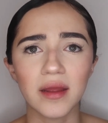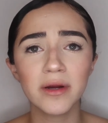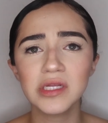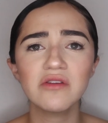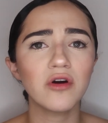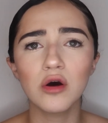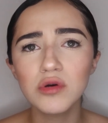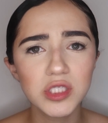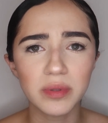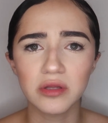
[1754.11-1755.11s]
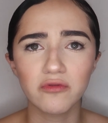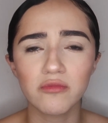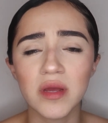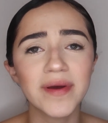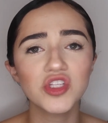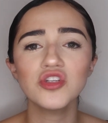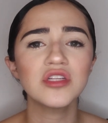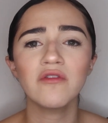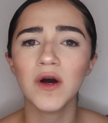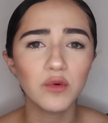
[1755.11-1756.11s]
Parents have always been there for me. My sisters
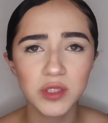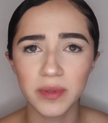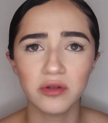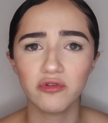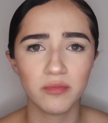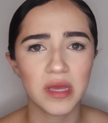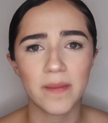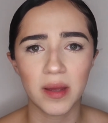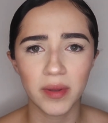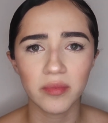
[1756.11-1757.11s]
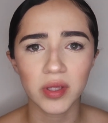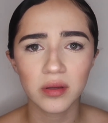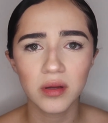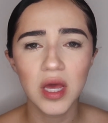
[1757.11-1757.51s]
have always been there for me and my baby.